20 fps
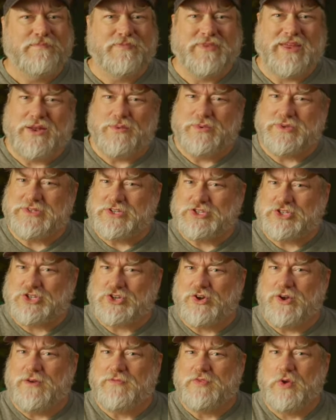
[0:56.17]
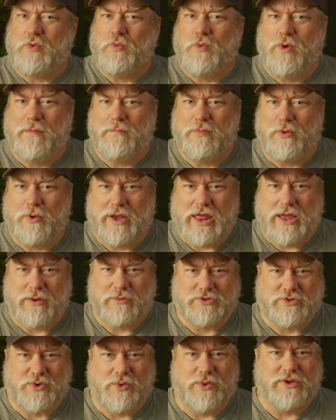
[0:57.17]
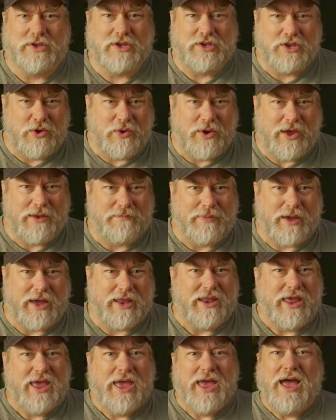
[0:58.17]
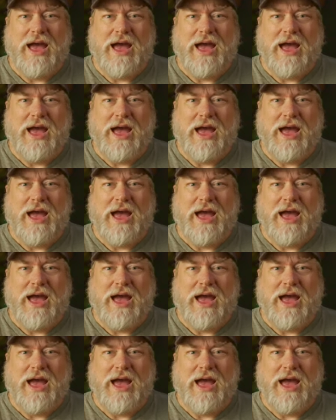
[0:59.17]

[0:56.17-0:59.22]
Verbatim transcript: And I wasn't sure if the 1.8 was going to do it, but